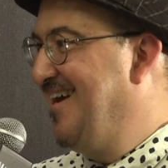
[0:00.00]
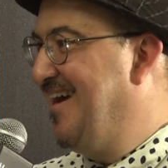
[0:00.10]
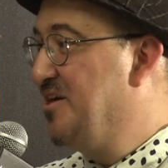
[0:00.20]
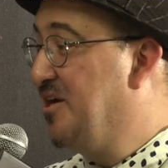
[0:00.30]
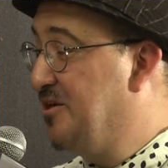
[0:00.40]

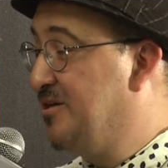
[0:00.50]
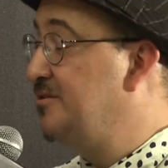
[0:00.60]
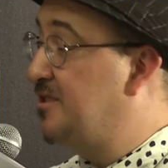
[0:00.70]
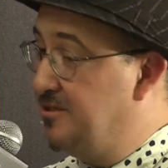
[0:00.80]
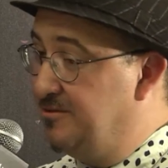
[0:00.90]
Are you going to
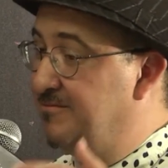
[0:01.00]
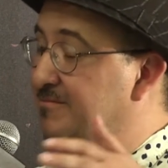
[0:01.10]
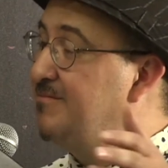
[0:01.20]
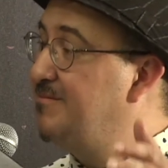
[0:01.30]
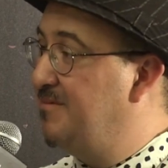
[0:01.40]
continue
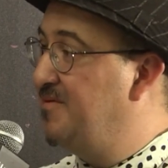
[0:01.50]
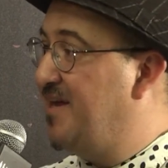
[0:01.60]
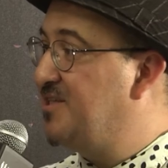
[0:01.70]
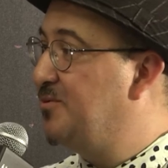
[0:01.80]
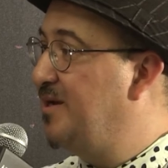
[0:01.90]

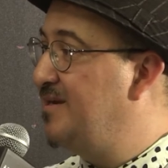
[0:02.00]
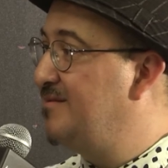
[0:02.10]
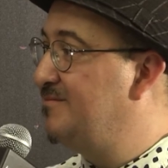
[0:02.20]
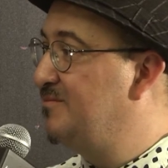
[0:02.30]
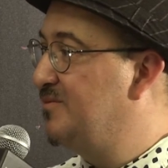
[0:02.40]
that way
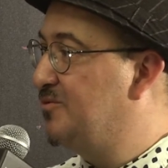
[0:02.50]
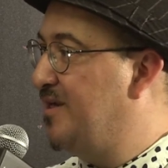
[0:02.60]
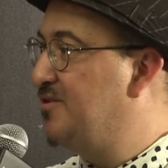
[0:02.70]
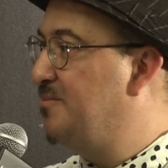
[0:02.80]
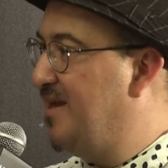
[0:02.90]
and
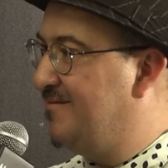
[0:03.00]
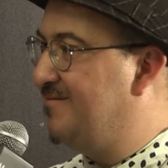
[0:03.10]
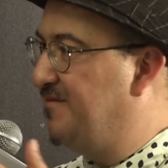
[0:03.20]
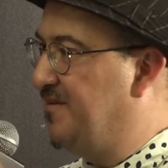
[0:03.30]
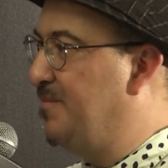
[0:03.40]
trying to make
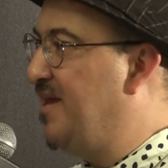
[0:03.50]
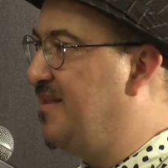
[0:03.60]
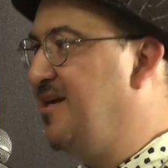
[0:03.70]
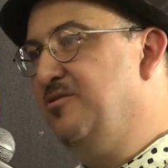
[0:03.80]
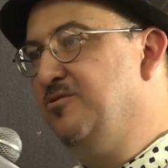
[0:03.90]
film like
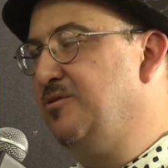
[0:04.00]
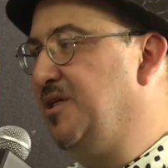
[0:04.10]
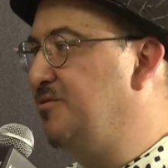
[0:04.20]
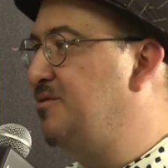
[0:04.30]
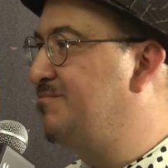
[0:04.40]
that, or are you
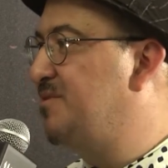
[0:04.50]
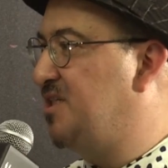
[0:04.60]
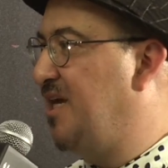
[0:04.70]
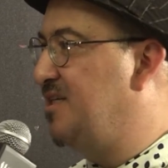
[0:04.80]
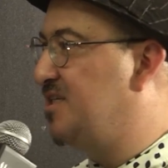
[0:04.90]
going to
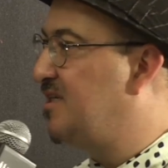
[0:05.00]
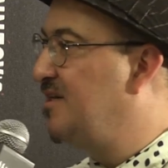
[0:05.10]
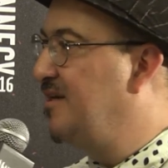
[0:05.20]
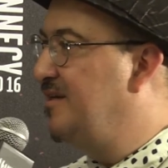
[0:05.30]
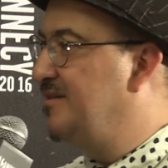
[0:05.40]
change
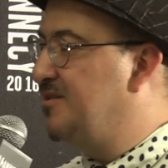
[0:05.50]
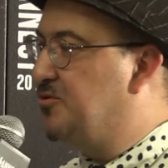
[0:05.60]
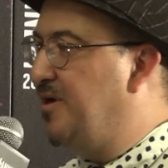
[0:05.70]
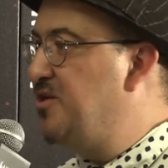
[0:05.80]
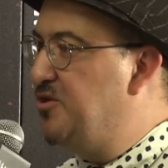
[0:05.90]
and
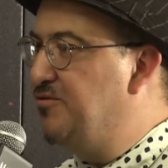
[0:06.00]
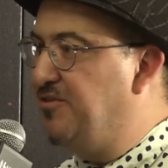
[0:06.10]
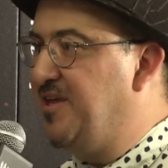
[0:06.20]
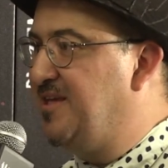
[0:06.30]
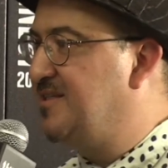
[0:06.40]
try new
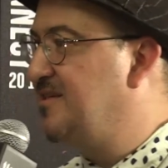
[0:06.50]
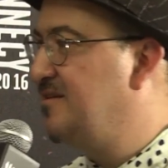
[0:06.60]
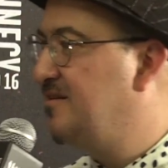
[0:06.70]
things?